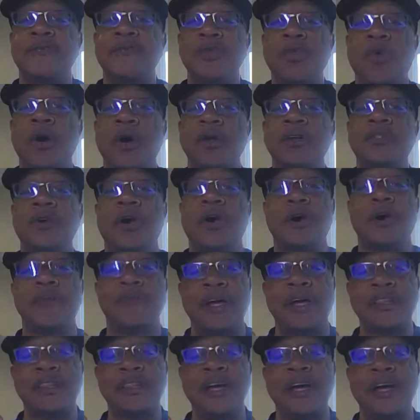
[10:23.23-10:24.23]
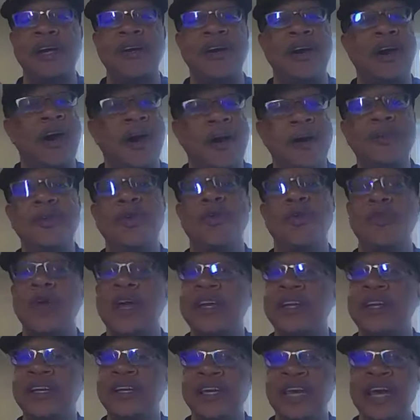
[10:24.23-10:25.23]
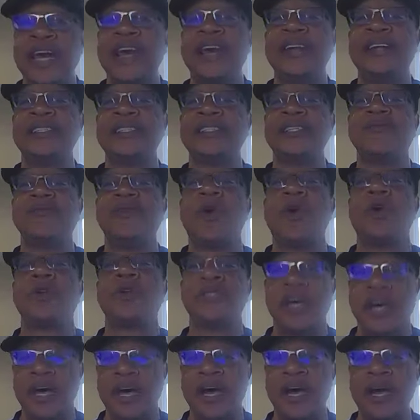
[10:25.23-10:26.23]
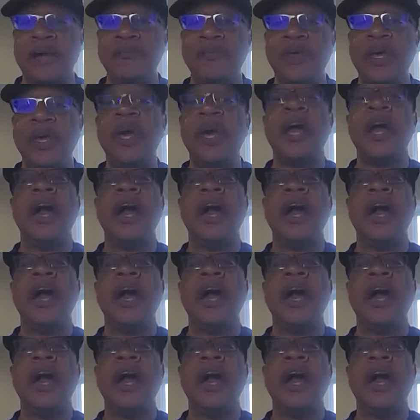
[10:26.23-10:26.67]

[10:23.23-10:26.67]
You want to talk about the underrated candies of all time?